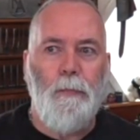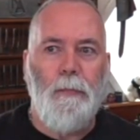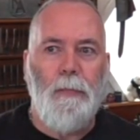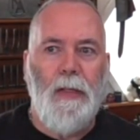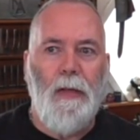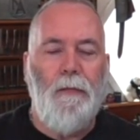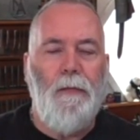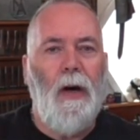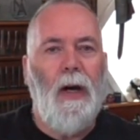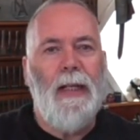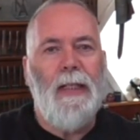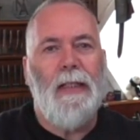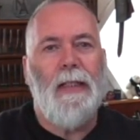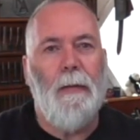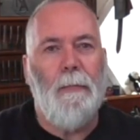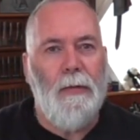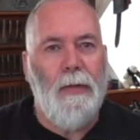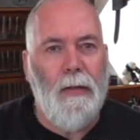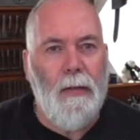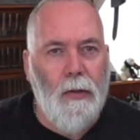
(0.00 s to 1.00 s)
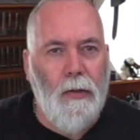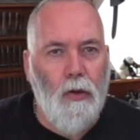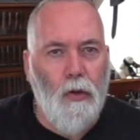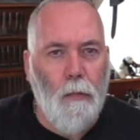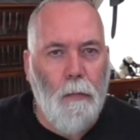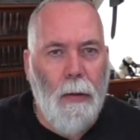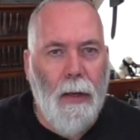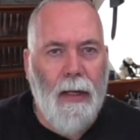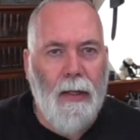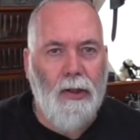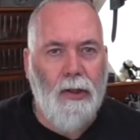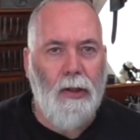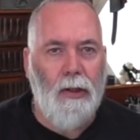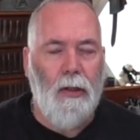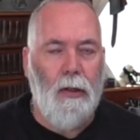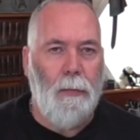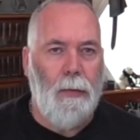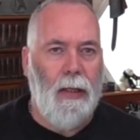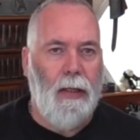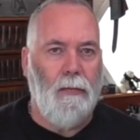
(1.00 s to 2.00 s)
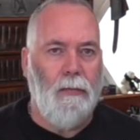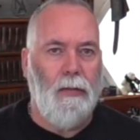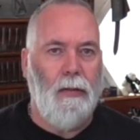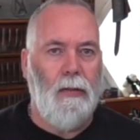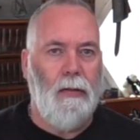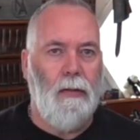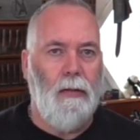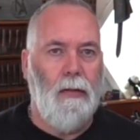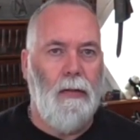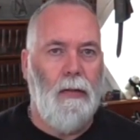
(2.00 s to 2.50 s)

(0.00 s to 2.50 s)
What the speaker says: find something that you're passionate about.